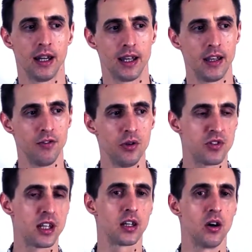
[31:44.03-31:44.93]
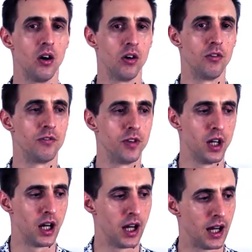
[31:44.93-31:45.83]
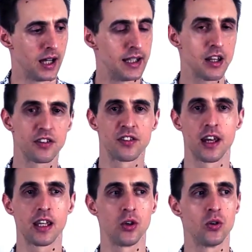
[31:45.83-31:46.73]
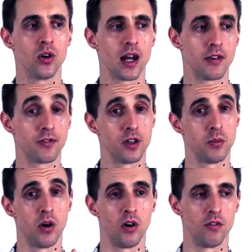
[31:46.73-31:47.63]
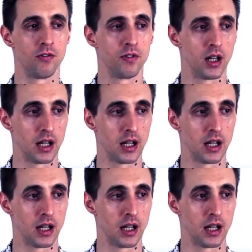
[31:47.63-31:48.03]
If you think of, let's say you're a firm of